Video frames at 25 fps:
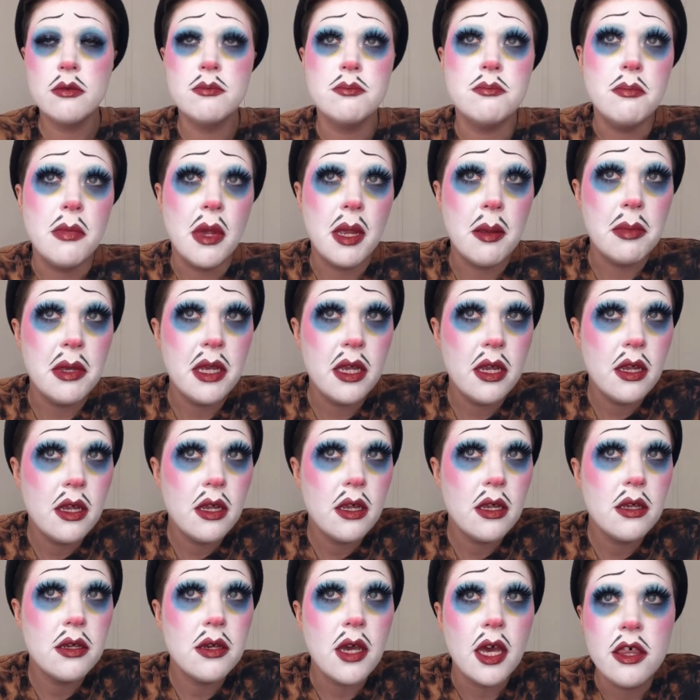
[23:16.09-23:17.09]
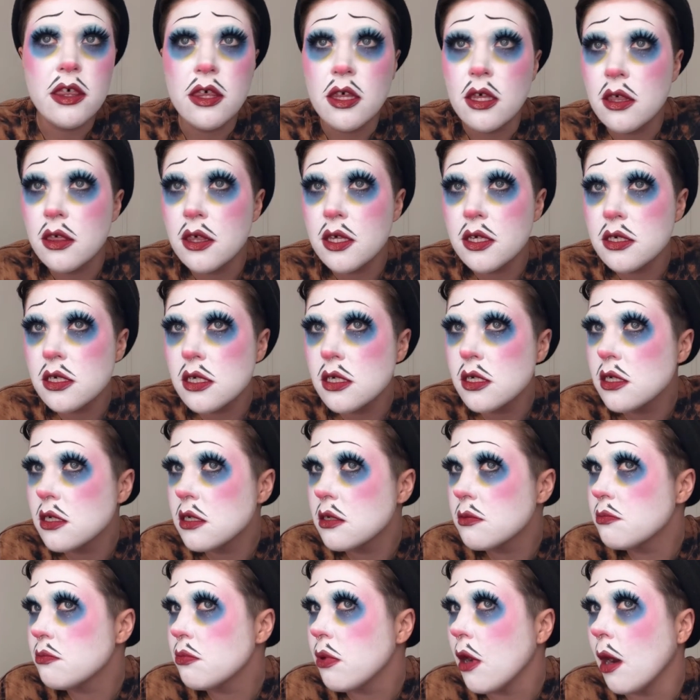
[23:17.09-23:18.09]
Maybe, I think this is
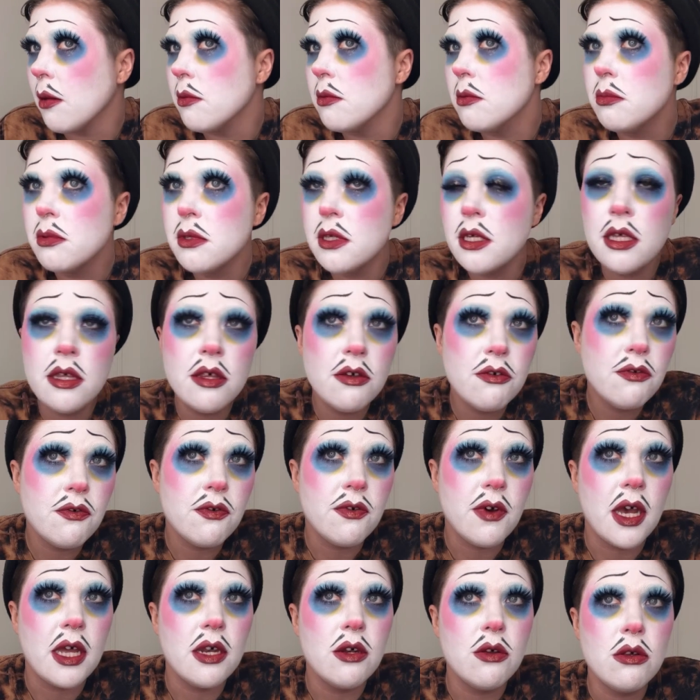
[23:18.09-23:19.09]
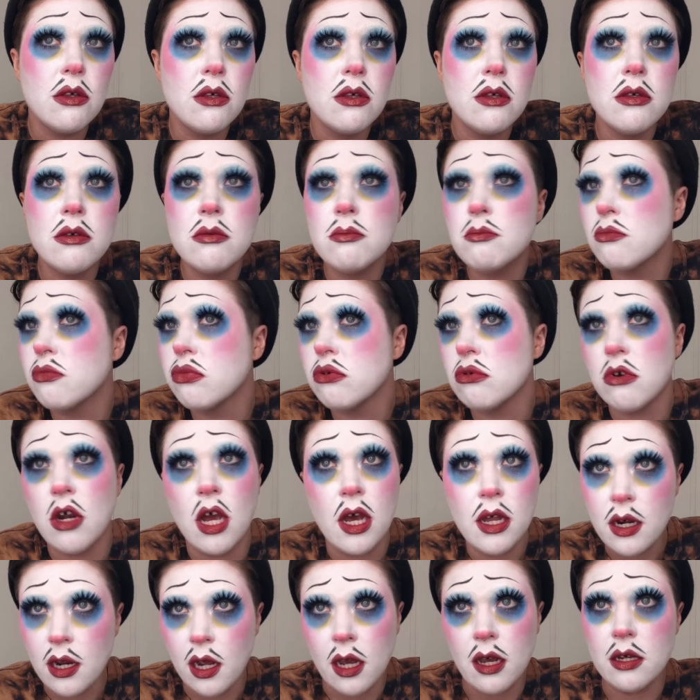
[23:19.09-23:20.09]
probably the final
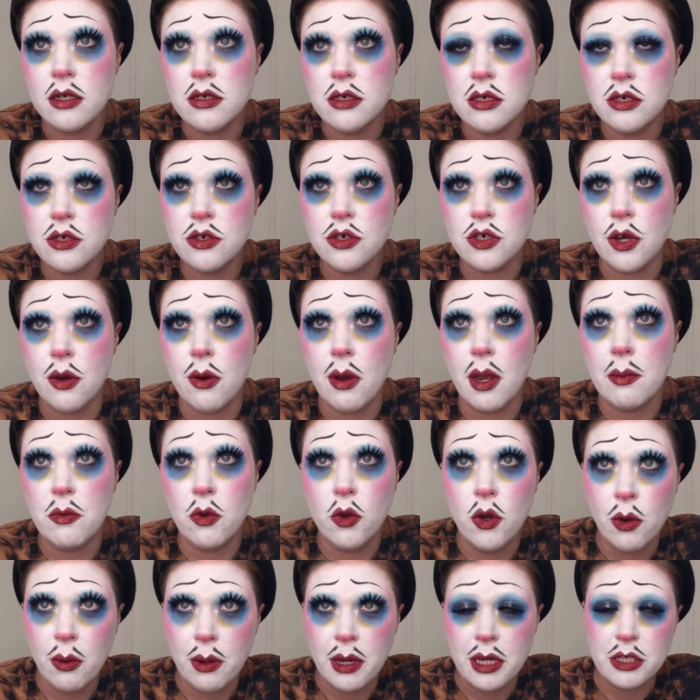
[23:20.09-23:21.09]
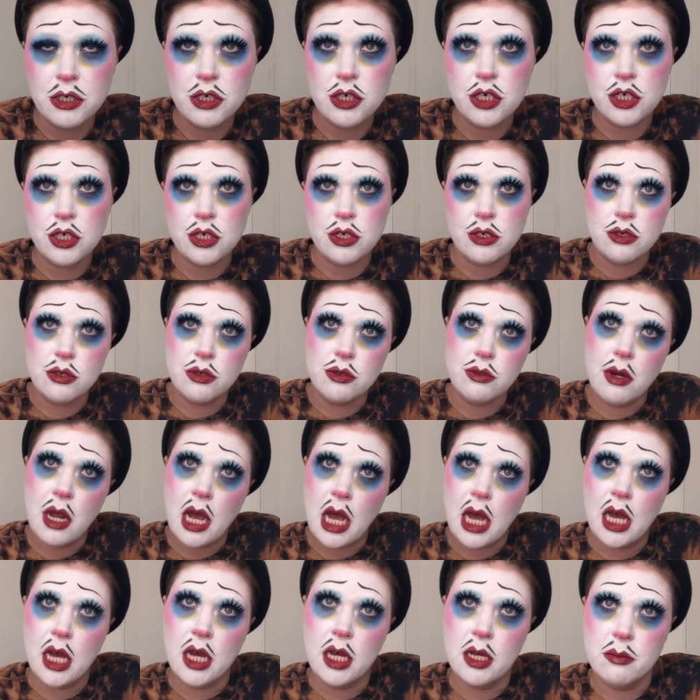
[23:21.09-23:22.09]
product. So I'm going to
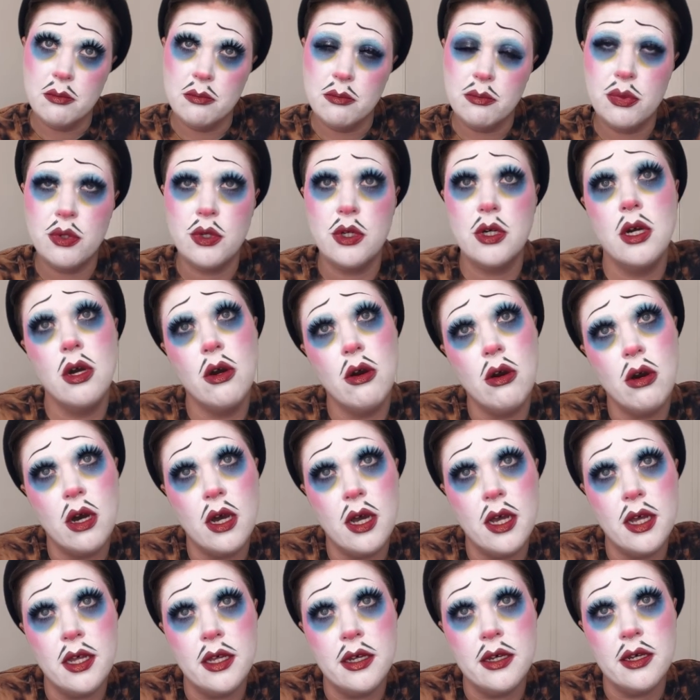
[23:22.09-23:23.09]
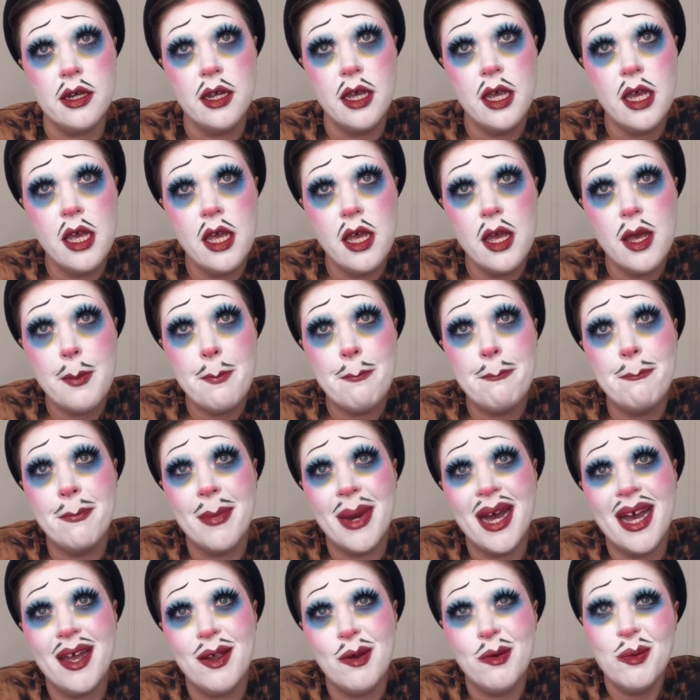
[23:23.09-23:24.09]
put on
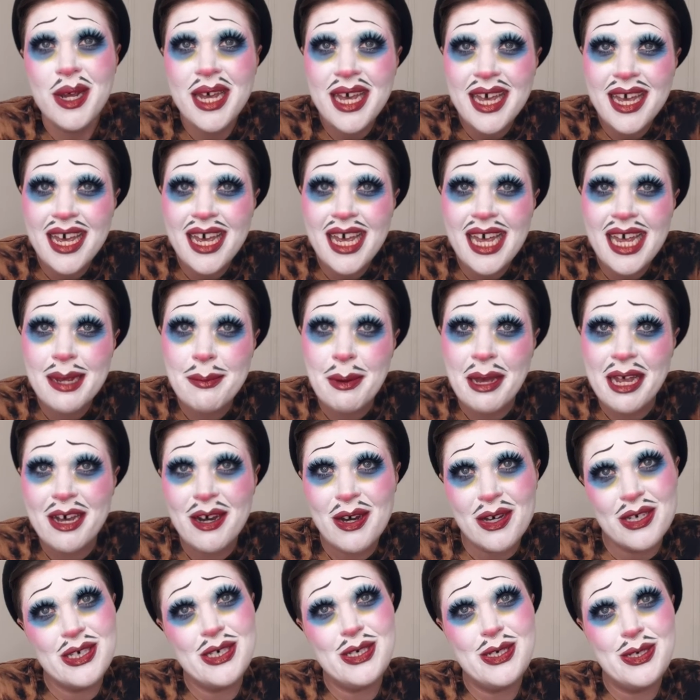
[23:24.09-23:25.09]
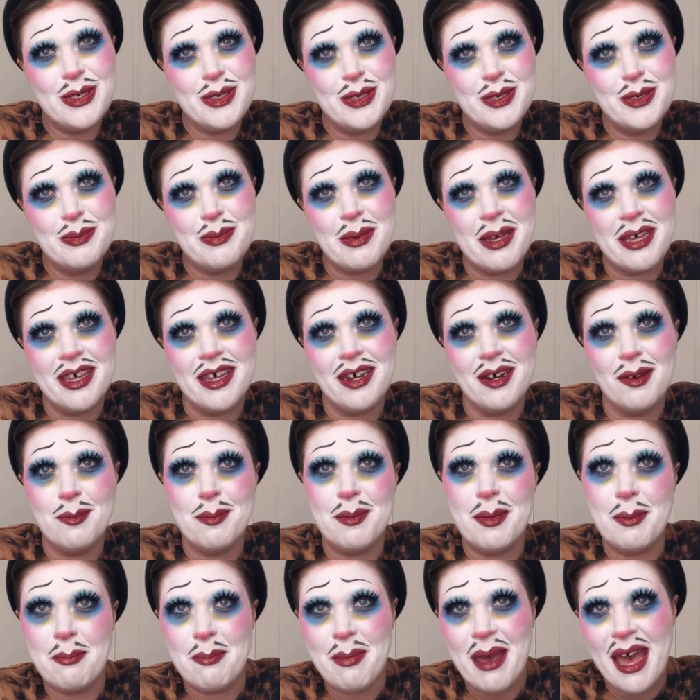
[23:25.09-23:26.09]
my wig, my costume, and then I'll
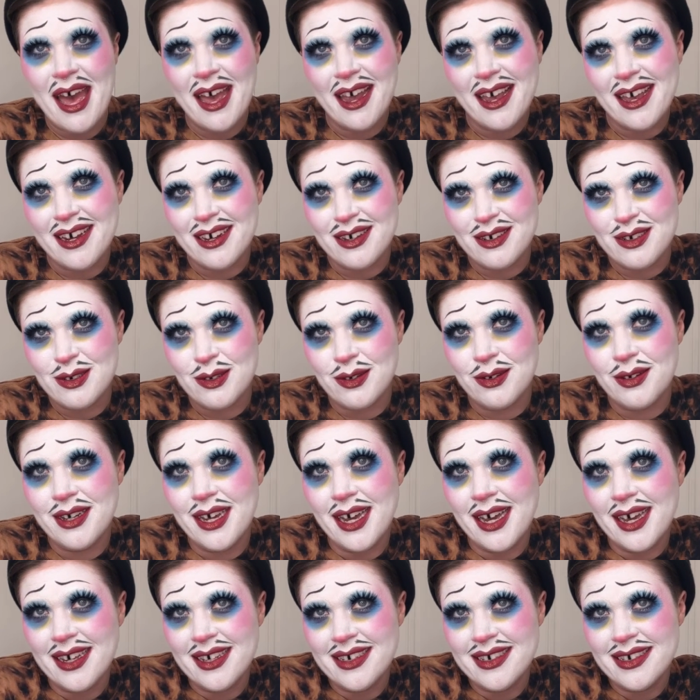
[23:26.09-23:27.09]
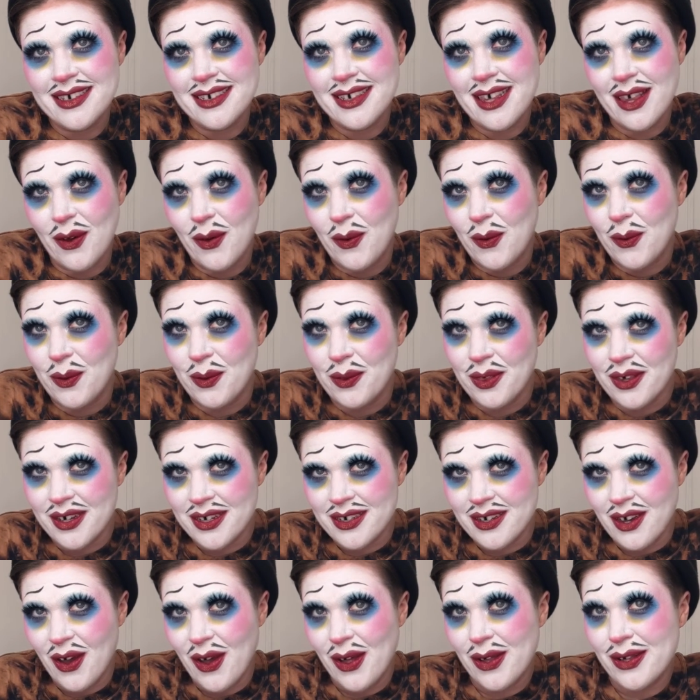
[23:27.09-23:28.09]
be back and I'll show you guys the whole
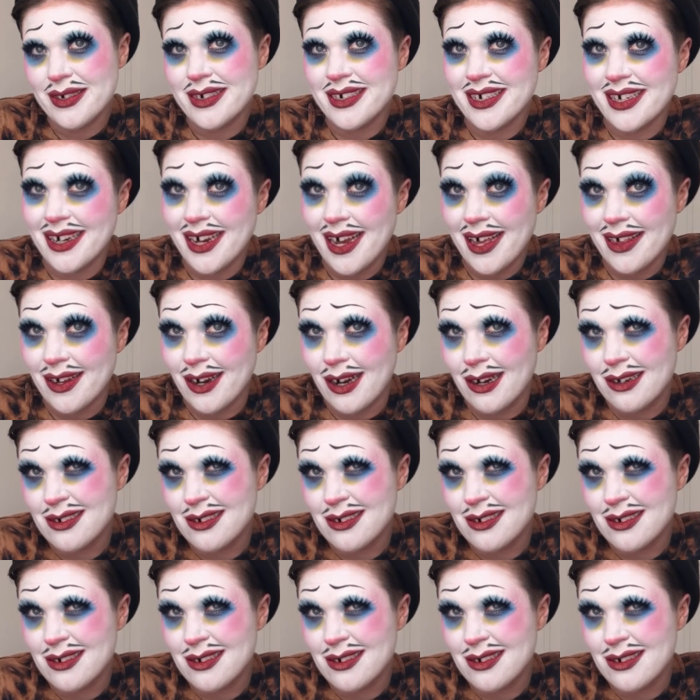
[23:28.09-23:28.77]
look all together.